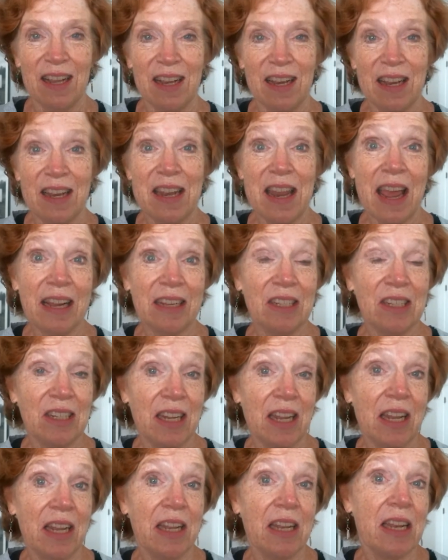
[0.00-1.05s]
Next
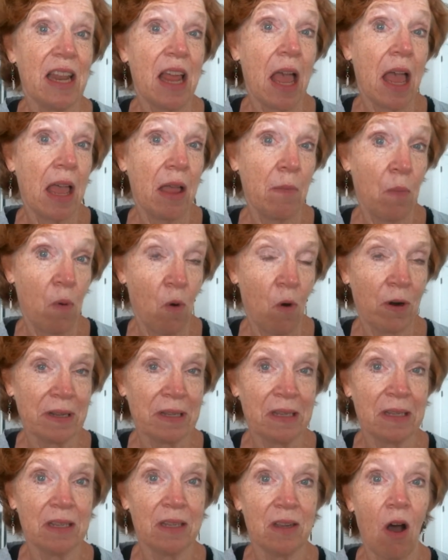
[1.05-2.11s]
in
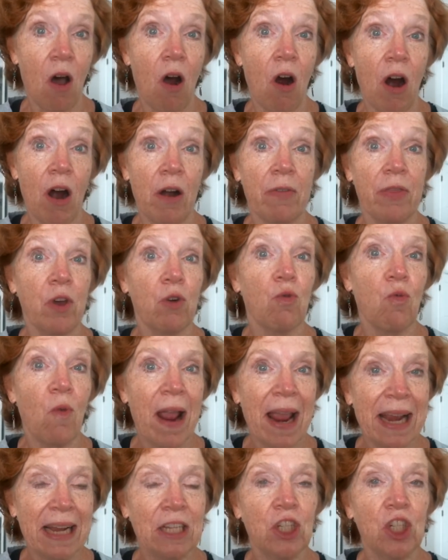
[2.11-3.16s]
importance are the
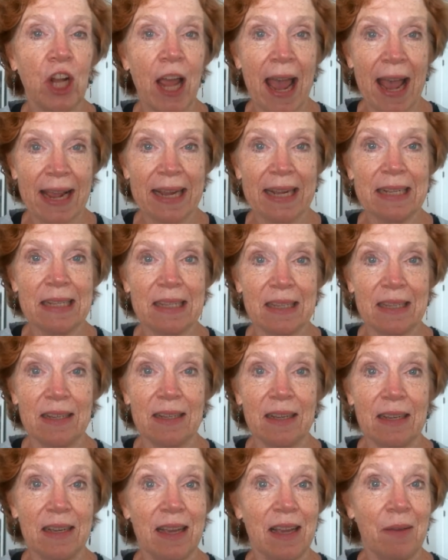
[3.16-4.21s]
rain jackets,
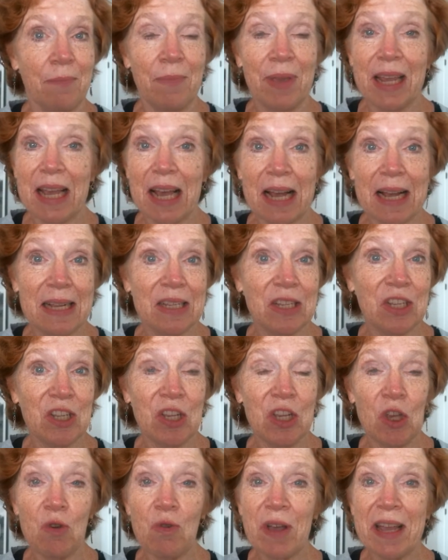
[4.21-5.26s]
because
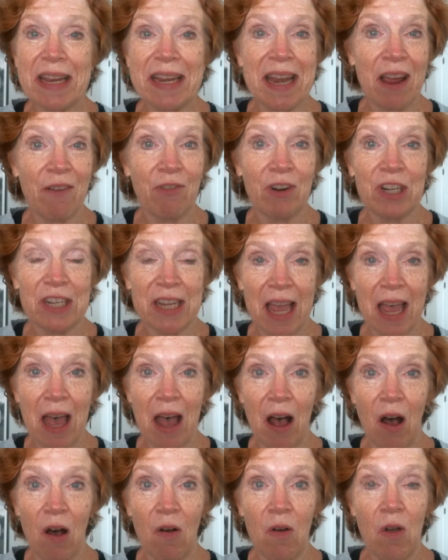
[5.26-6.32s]
you can never
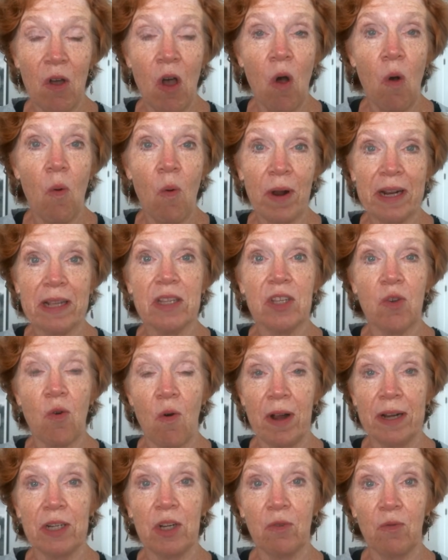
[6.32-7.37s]
tell when it's
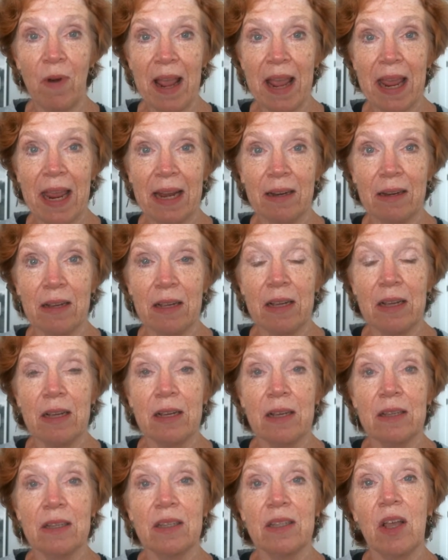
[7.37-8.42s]
going to rain.
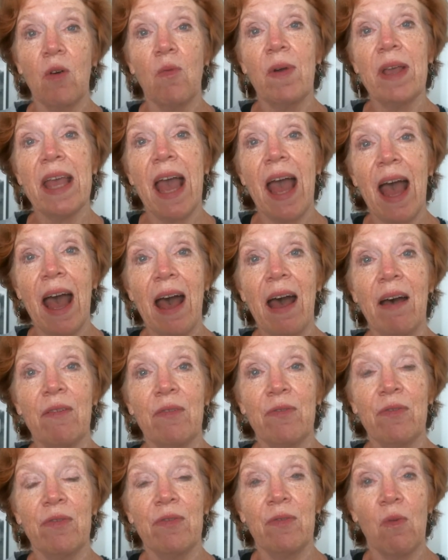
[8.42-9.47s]
So we
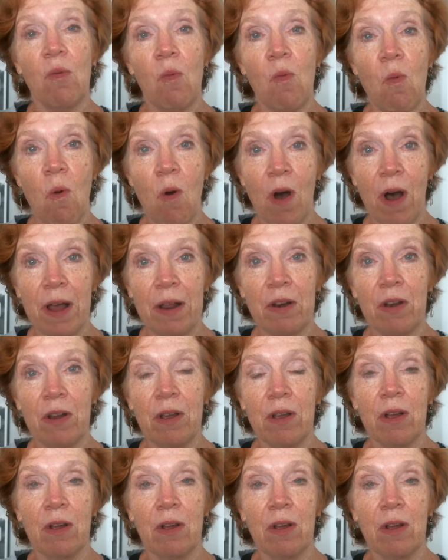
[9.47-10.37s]
have one